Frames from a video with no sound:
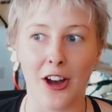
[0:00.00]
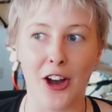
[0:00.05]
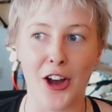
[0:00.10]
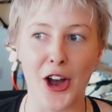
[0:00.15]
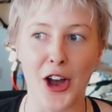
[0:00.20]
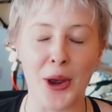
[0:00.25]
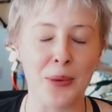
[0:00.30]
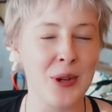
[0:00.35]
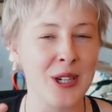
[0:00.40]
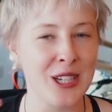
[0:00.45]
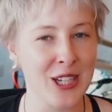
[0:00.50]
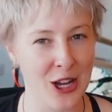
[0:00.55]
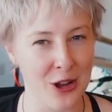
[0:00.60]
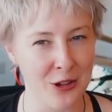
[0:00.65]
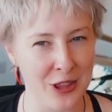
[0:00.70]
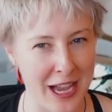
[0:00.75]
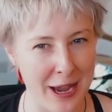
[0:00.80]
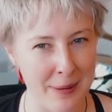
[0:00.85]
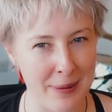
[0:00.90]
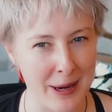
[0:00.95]
I wouldn't know
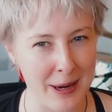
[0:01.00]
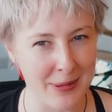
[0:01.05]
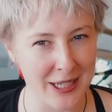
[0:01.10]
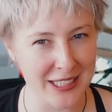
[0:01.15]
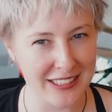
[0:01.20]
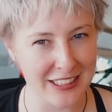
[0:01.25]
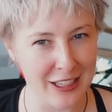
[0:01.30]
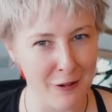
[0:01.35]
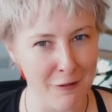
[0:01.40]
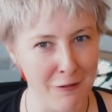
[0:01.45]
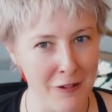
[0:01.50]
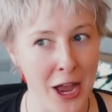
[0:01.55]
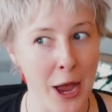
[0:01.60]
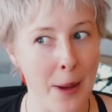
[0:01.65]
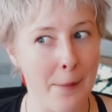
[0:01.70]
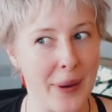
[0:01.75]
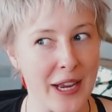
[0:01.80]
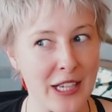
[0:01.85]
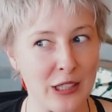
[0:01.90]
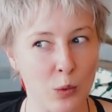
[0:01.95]
that about myself.
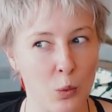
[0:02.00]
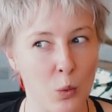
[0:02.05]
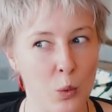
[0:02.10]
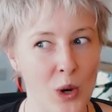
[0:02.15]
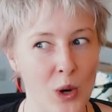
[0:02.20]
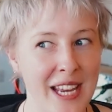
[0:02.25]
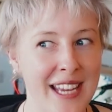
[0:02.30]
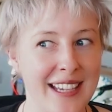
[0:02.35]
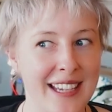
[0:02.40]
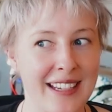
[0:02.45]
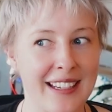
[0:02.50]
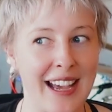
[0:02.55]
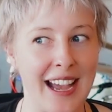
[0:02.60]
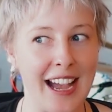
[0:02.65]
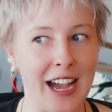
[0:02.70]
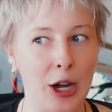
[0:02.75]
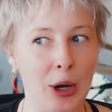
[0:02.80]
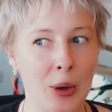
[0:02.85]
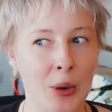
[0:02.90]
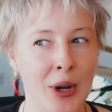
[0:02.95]
But it's weird
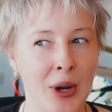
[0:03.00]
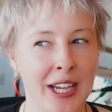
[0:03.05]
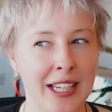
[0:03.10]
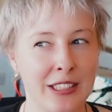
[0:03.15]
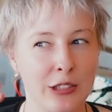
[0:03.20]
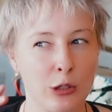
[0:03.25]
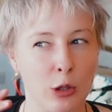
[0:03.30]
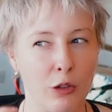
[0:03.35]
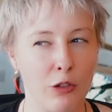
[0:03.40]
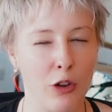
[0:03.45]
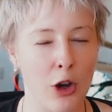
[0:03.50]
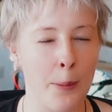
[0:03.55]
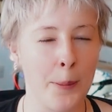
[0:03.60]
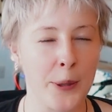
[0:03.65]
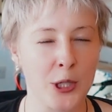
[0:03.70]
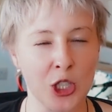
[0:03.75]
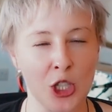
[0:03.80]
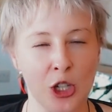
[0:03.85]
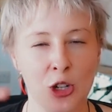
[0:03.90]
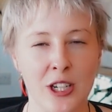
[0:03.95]
how sort of
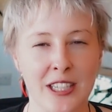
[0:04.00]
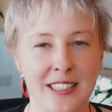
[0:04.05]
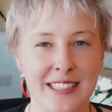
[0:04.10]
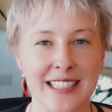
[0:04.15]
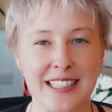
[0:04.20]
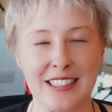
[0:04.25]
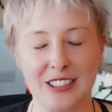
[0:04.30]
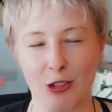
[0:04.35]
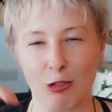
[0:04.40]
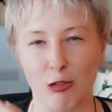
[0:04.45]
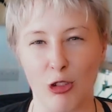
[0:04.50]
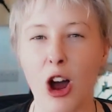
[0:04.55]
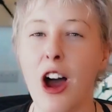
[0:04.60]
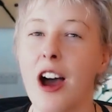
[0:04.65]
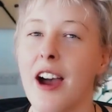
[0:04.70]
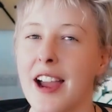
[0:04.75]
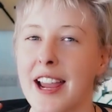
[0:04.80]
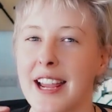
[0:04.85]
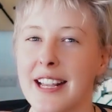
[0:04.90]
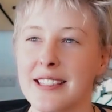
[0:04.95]
opportunities
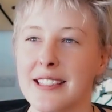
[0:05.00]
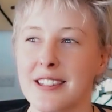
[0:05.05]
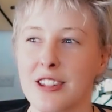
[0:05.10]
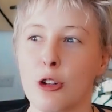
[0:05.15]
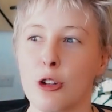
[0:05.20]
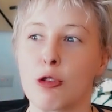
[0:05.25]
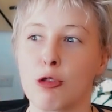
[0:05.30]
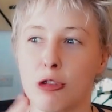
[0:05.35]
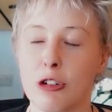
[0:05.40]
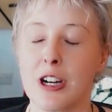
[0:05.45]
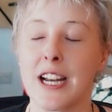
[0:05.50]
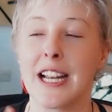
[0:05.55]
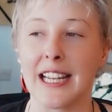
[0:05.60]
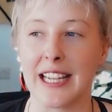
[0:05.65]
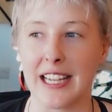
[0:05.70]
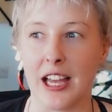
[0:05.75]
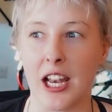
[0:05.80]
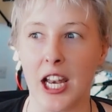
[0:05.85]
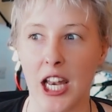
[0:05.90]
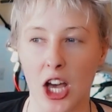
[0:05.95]
arise that really
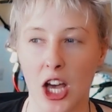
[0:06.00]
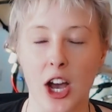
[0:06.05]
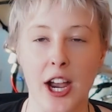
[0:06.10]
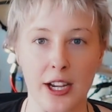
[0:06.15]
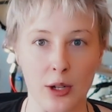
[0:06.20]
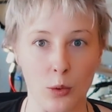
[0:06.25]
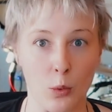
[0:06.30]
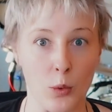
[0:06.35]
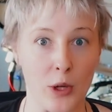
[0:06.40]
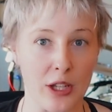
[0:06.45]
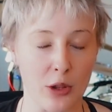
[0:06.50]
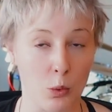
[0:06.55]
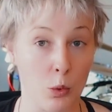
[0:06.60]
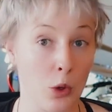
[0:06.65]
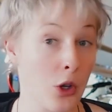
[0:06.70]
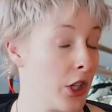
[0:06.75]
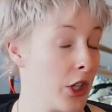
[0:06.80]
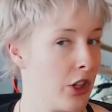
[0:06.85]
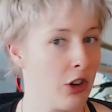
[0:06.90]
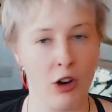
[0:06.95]
align with
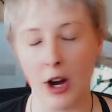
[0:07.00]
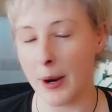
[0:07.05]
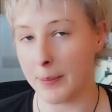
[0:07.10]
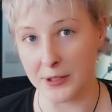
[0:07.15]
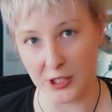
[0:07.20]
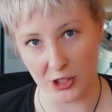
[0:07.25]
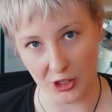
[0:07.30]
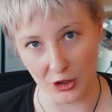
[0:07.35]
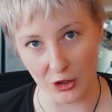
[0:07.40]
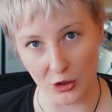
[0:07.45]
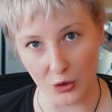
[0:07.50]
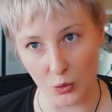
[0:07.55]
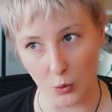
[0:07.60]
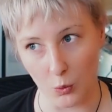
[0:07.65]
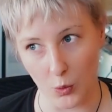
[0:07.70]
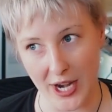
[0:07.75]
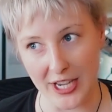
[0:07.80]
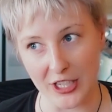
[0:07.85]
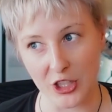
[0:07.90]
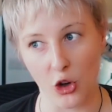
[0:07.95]
what you're up to
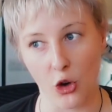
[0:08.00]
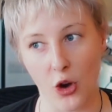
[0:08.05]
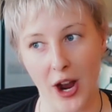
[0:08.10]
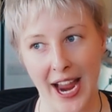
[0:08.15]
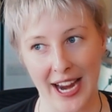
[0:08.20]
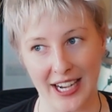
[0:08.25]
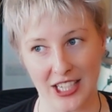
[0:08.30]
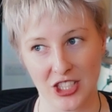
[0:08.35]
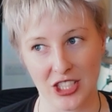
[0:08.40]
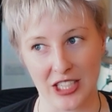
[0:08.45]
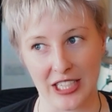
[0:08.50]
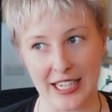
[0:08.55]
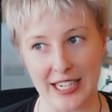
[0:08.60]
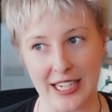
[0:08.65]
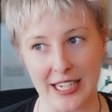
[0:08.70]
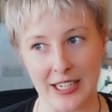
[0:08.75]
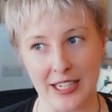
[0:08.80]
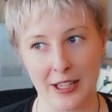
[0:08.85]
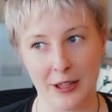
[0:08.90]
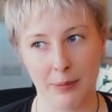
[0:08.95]
when you're
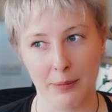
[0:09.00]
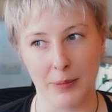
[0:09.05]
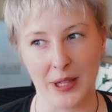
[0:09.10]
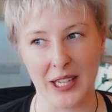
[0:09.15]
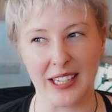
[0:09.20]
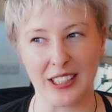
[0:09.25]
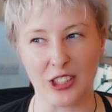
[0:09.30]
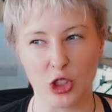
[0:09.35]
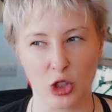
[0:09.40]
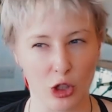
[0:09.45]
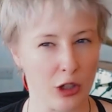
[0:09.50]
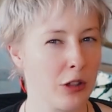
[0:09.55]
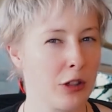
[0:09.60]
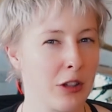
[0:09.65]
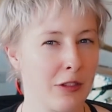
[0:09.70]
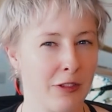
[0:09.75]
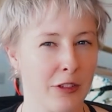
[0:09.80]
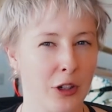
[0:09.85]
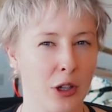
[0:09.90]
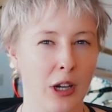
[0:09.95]
actually being
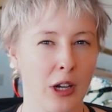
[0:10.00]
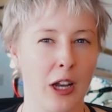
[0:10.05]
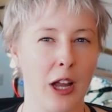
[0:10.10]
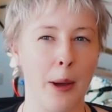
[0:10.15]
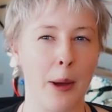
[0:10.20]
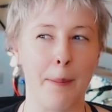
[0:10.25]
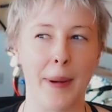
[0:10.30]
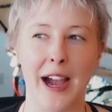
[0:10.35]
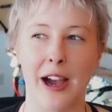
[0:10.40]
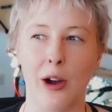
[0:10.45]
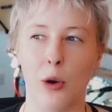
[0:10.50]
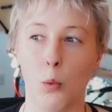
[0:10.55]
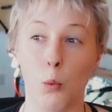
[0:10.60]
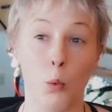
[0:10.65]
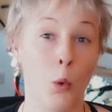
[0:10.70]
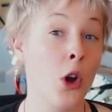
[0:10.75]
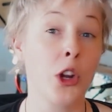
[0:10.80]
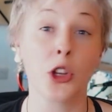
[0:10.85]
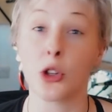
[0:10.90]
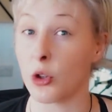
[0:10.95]
truthful about
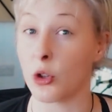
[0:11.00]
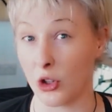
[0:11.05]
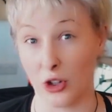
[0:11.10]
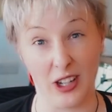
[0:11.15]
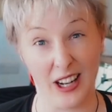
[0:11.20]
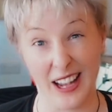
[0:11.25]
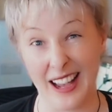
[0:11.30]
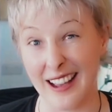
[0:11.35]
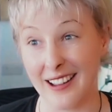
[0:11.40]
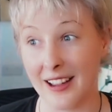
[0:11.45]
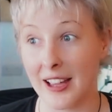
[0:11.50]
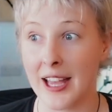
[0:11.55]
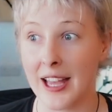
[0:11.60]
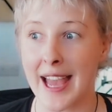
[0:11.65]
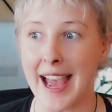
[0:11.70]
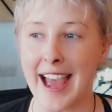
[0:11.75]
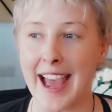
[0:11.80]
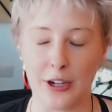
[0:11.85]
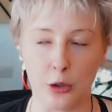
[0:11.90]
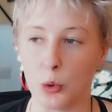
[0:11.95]
what you're good at
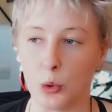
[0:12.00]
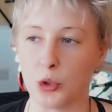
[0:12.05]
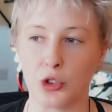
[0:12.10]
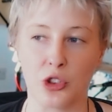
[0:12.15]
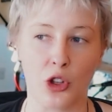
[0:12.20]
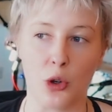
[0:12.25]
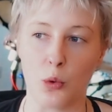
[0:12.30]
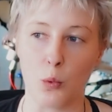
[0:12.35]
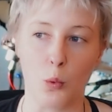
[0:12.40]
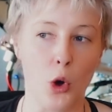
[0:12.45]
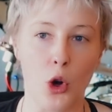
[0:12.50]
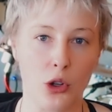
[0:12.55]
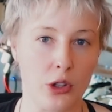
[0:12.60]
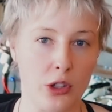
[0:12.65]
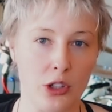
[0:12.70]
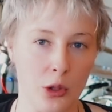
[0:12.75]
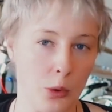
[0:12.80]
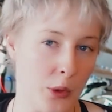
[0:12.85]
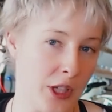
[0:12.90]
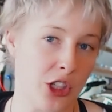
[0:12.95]
and also what
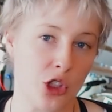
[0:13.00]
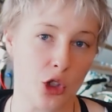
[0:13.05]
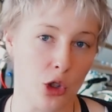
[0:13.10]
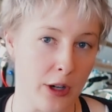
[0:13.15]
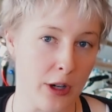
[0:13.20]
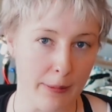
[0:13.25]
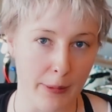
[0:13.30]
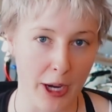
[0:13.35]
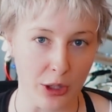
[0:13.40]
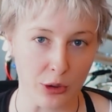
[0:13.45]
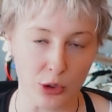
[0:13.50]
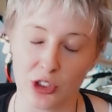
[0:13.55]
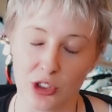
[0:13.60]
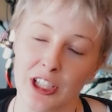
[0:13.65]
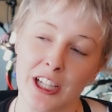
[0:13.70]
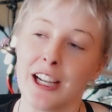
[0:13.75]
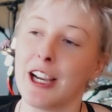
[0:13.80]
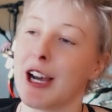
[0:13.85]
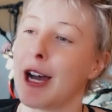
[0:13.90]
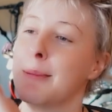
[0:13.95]
you enjoy most.
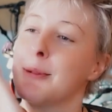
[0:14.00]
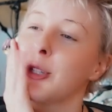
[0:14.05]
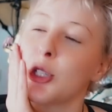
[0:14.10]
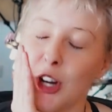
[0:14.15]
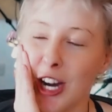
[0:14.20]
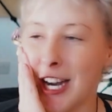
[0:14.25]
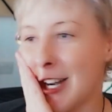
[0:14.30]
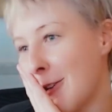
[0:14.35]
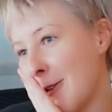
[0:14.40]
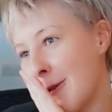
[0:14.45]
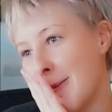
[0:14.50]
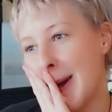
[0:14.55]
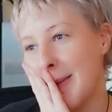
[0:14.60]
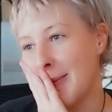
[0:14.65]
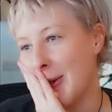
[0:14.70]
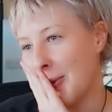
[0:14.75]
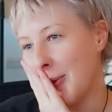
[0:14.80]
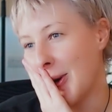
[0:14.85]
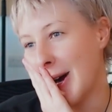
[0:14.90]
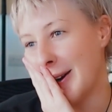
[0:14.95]
I'm trying to remember
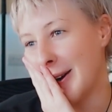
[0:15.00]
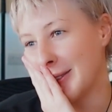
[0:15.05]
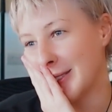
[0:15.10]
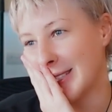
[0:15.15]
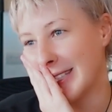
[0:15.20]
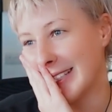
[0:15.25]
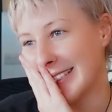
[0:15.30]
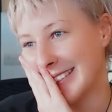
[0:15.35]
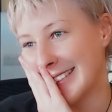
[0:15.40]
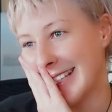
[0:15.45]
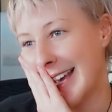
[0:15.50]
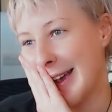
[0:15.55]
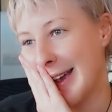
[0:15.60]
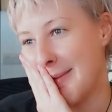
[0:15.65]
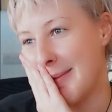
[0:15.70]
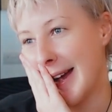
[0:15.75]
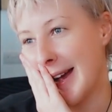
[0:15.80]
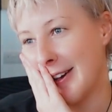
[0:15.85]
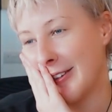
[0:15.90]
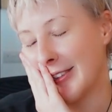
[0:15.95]
what I was going to say
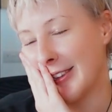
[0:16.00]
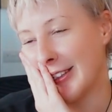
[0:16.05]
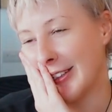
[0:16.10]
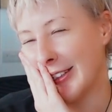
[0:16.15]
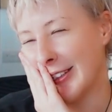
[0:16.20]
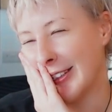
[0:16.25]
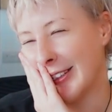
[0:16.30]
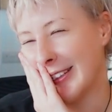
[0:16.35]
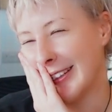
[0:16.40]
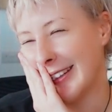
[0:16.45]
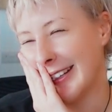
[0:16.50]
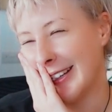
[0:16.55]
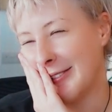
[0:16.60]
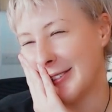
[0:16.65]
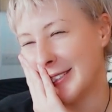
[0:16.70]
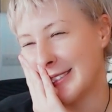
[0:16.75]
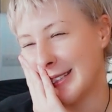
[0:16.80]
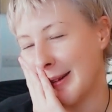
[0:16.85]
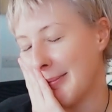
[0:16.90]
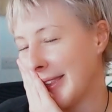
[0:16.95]
about there was
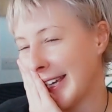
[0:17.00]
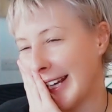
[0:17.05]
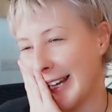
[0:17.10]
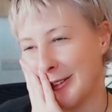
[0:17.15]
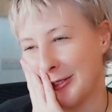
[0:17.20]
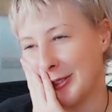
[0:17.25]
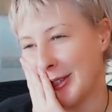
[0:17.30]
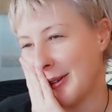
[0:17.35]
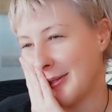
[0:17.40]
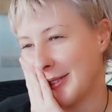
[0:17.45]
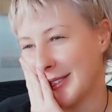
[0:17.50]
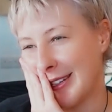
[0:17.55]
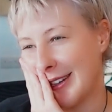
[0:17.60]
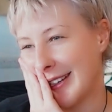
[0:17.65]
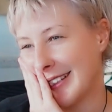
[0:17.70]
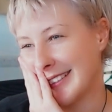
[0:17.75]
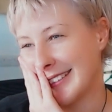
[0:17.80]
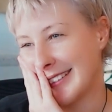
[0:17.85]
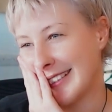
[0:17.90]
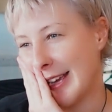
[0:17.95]
something else I was going
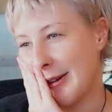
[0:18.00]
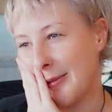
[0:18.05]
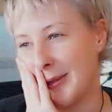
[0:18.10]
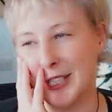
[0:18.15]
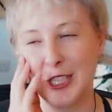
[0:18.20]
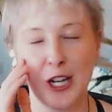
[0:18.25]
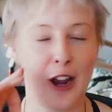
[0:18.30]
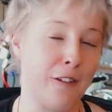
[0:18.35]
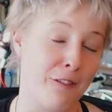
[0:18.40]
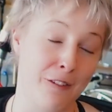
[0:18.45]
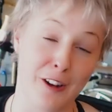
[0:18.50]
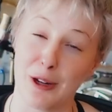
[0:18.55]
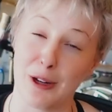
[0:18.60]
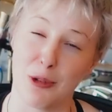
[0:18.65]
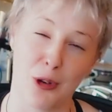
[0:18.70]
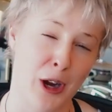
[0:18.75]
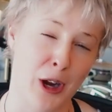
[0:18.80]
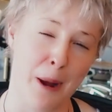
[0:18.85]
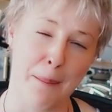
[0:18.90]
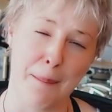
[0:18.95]
to say, which hopefully will
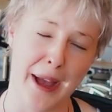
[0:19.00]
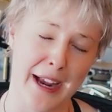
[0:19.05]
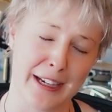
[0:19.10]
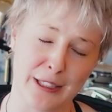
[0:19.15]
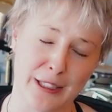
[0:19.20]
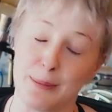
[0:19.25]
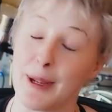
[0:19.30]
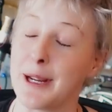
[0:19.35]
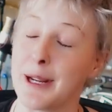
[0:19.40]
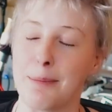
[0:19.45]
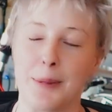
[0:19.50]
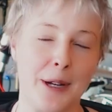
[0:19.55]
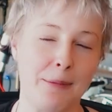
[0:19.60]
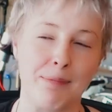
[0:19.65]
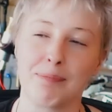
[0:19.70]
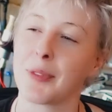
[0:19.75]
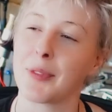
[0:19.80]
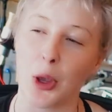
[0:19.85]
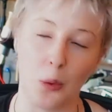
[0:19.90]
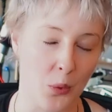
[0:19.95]
come back to me, but
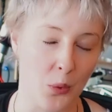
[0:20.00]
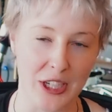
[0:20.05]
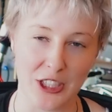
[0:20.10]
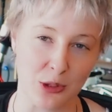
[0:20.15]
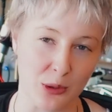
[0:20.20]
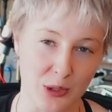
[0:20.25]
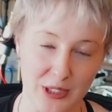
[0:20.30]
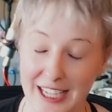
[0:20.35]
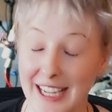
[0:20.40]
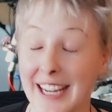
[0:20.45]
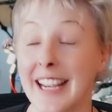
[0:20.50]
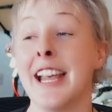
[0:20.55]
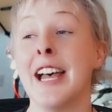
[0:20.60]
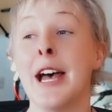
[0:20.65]
we shall see.